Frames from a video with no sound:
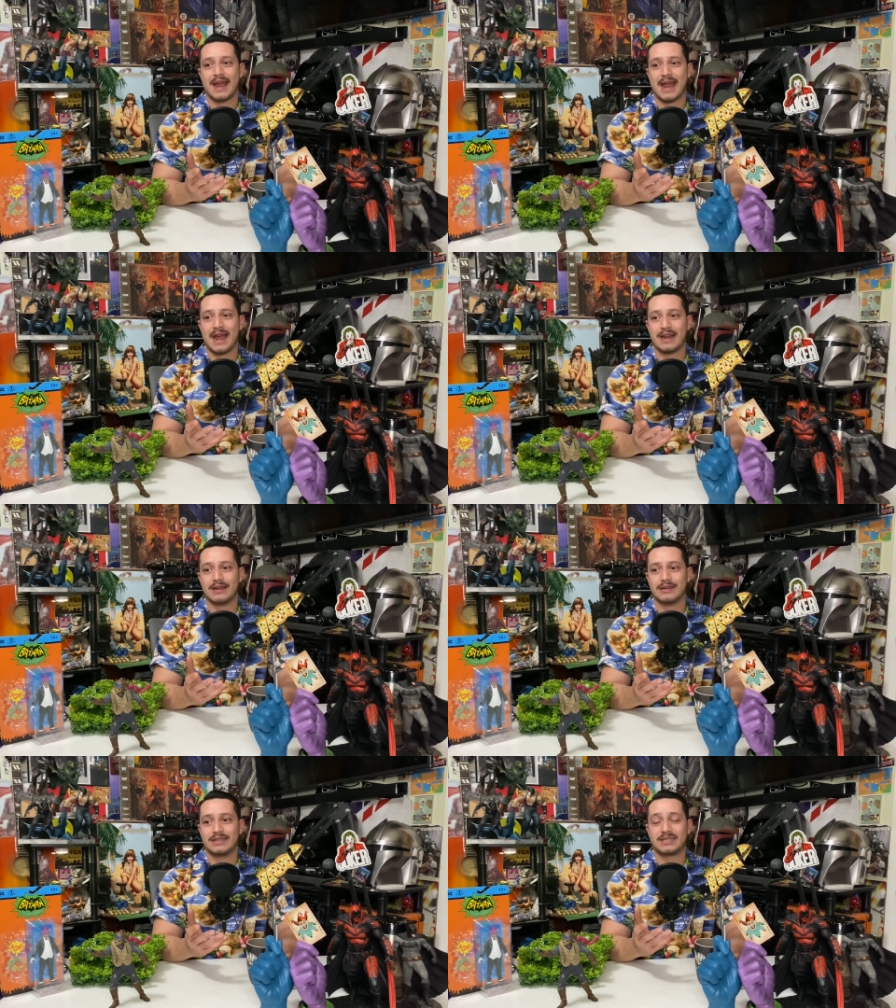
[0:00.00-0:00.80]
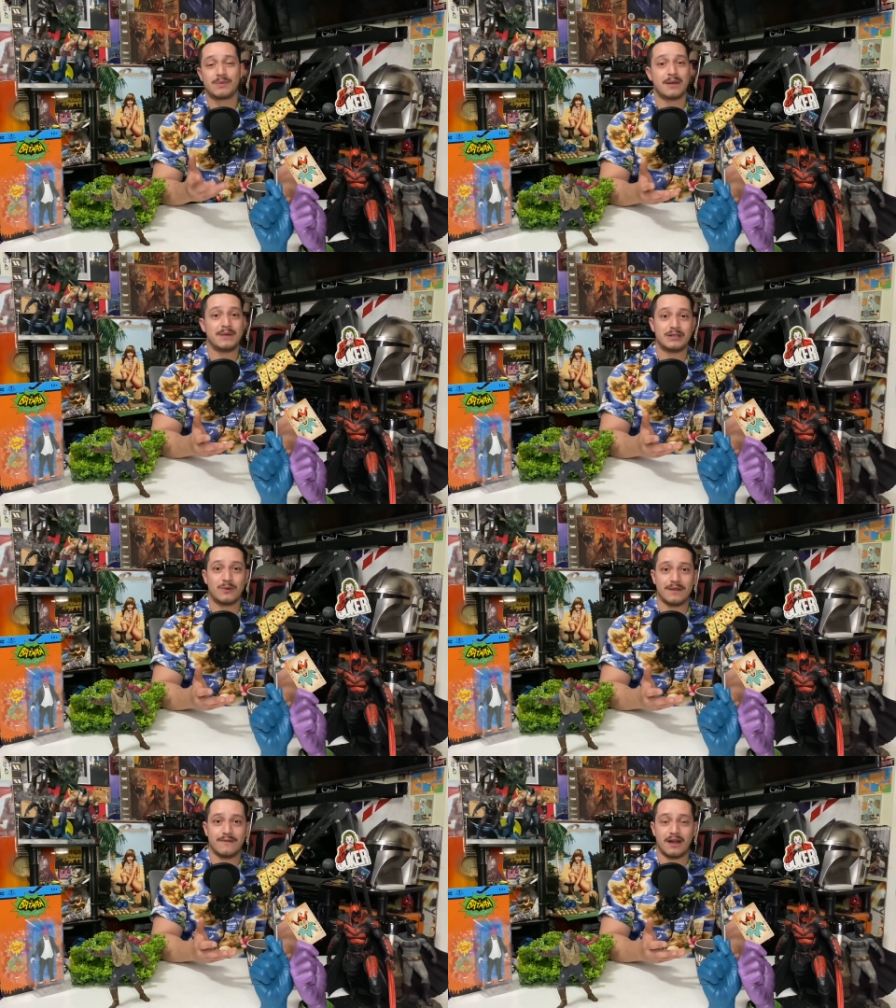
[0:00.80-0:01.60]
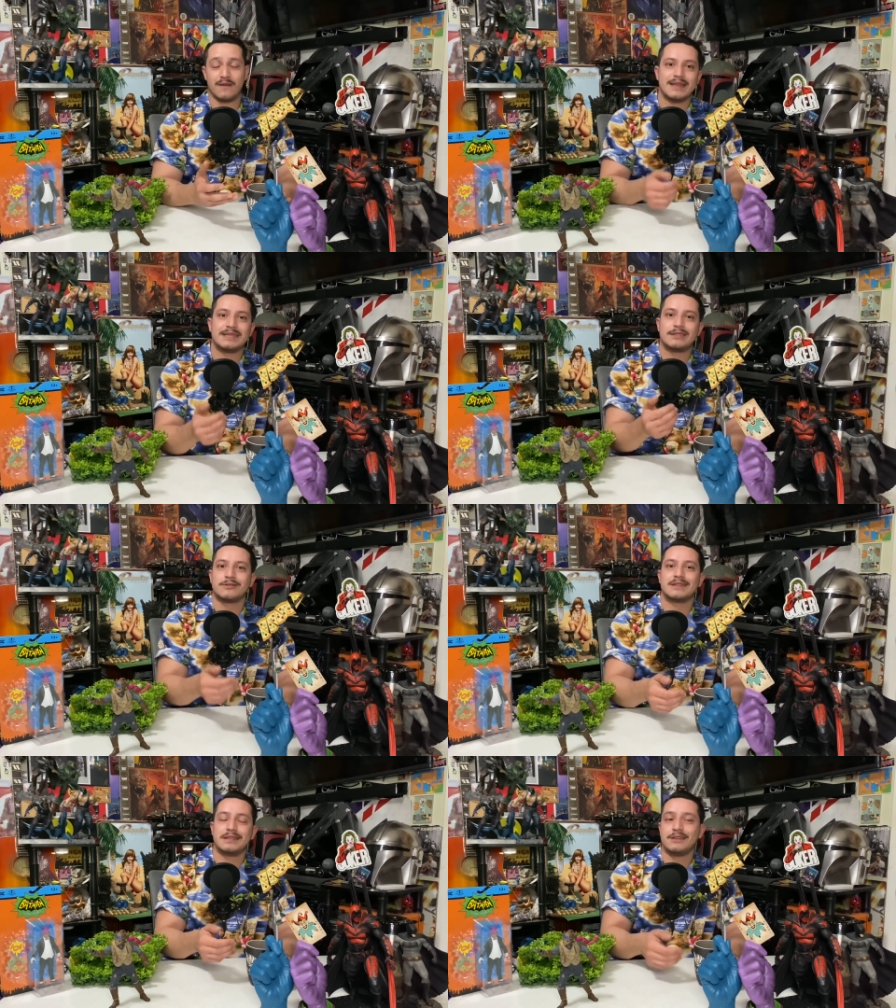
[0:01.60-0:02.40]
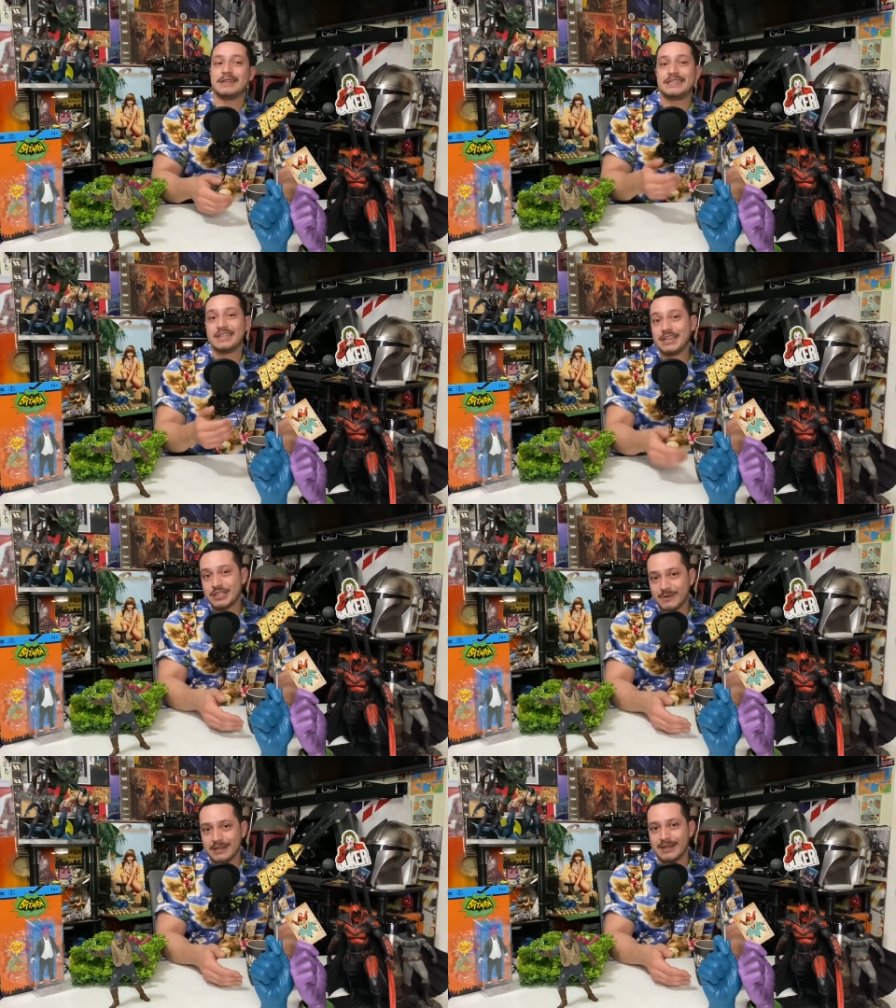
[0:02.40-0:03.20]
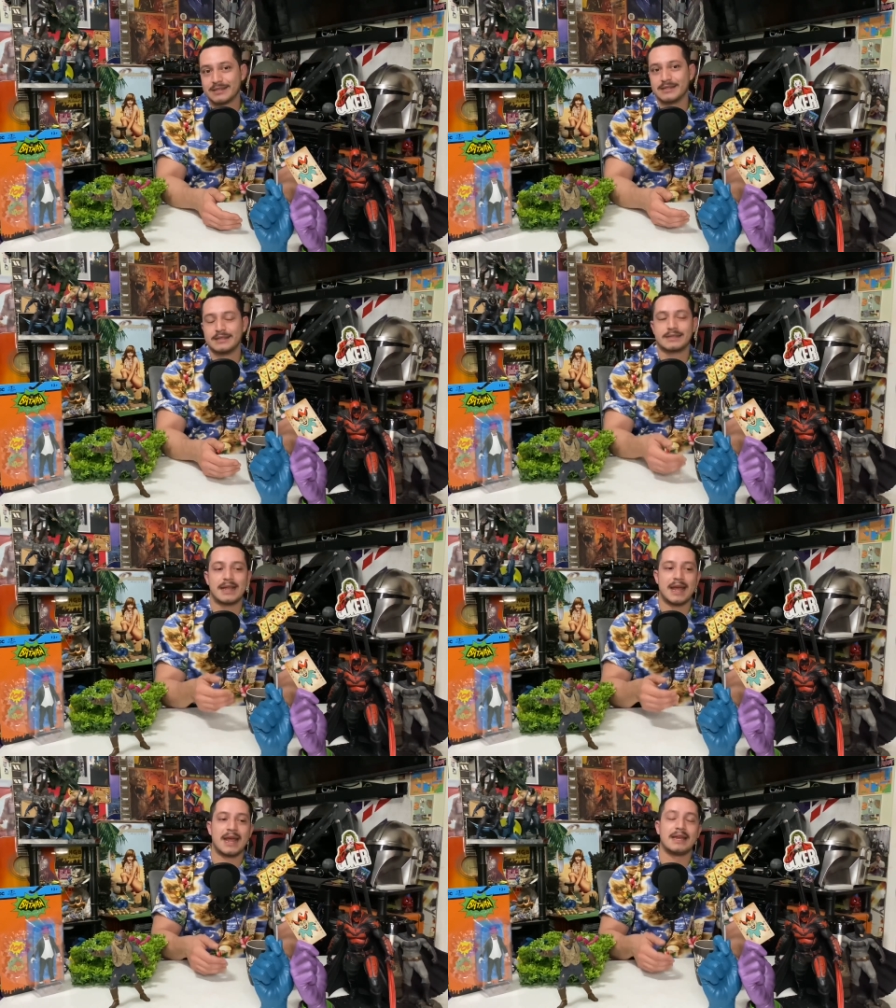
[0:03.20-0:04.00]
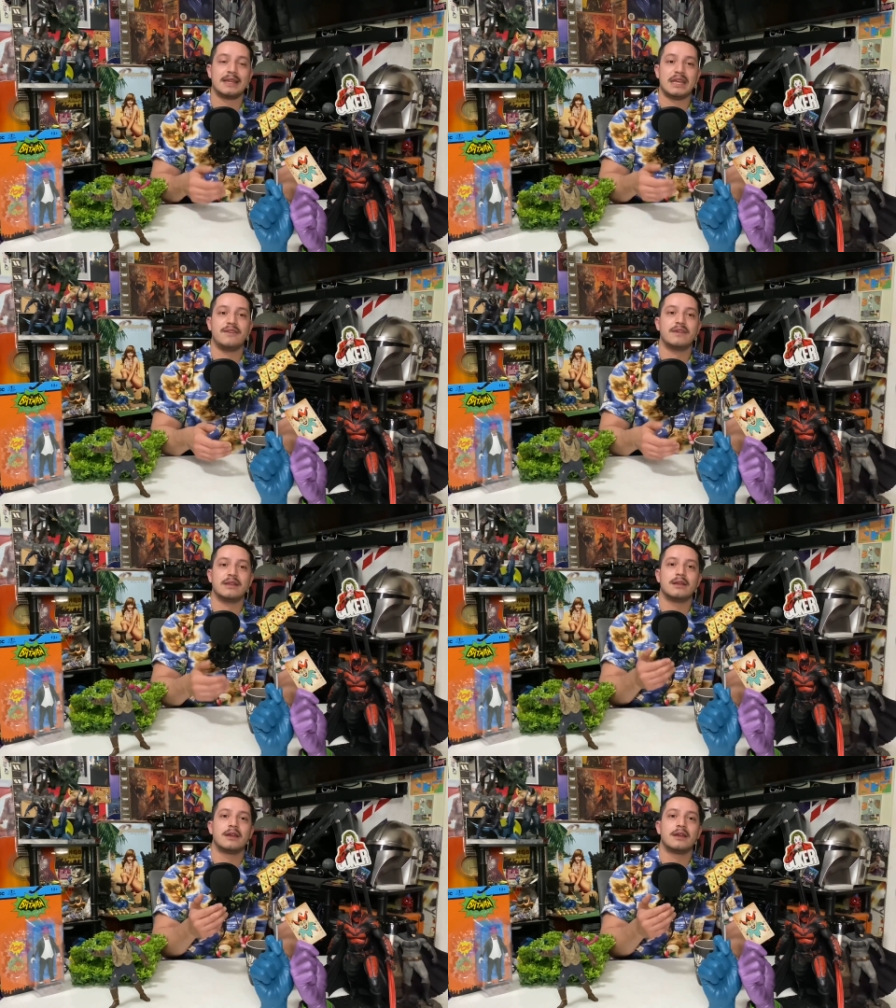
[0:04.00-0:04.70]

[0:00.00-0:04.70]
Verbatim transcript: And uh, despite being 25, they still continue to teach me lessons and even